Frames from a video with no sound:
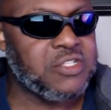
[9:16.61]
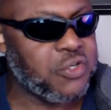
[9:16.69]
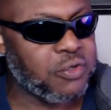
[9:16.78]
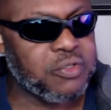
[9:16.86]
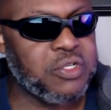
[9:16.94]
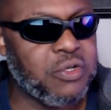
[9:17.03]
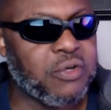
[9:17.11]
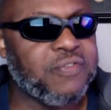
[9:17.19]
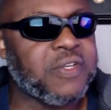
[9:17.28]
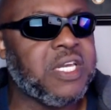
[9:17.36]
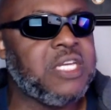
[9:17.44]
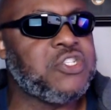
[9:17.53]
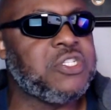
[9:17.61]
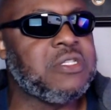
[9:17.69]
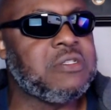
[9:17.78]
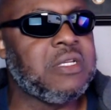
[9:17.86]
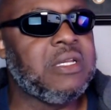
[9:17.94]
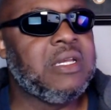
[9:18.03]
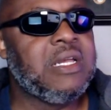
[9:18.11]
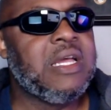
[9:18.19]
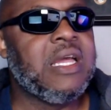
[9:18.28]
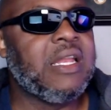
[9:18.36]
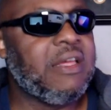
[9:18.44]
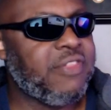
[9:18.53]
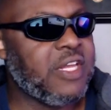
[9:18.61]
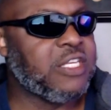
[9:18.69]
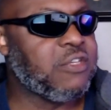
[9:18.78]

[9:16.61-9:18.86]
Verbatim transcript: Turn on your notifications, and I thank